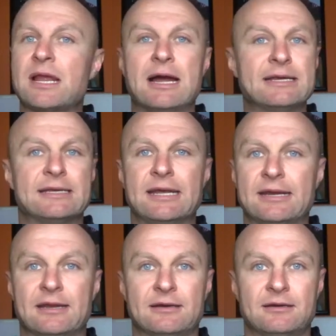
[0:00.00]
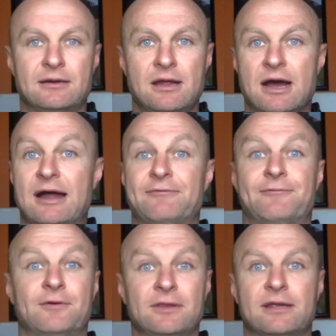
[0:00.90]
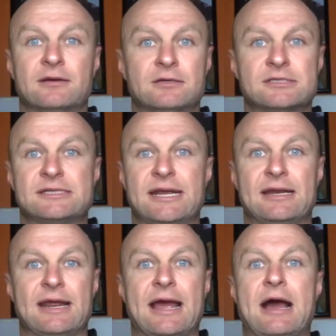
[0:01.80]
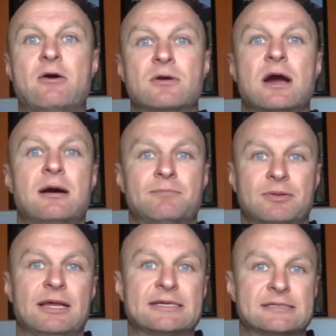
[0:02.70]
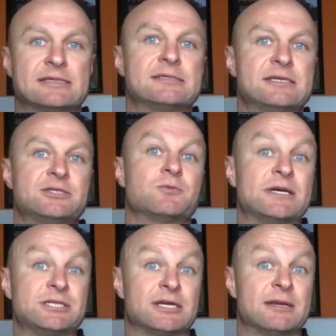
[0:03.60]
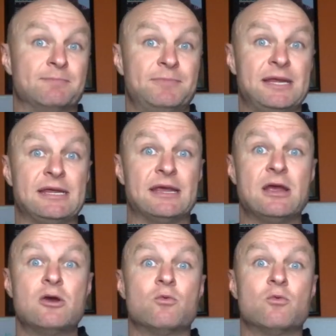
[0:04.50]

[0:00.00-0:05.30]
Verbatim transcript: I get it. I fully understand how complex this situation can be